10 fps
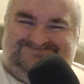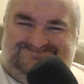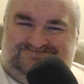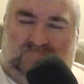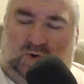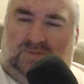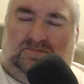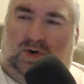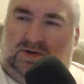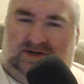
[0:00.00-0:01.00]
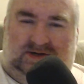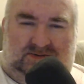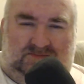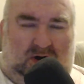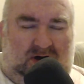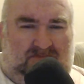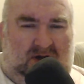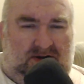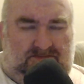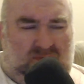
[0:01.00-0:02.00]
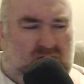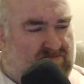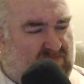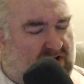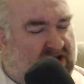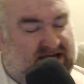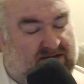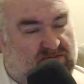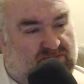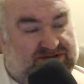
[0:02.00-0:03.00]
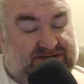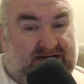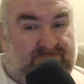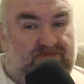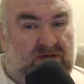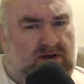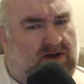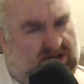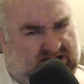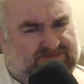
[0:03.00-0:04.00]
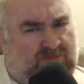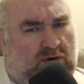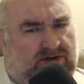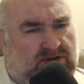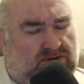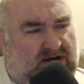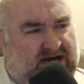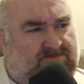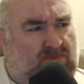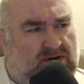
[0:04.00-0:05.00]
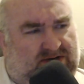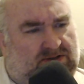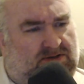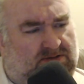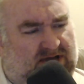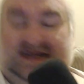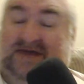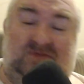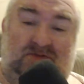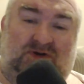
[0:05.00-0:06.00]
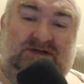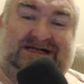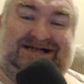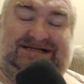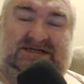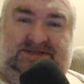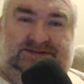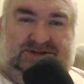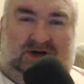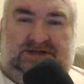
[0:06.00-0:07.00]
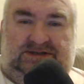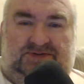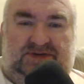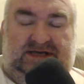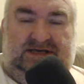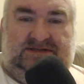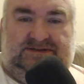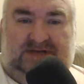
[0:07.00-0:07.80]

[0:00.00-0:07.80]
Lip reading: Moreno. I can't remember his name. It's Moreno, right? Moreno. I can't remember. Started doing his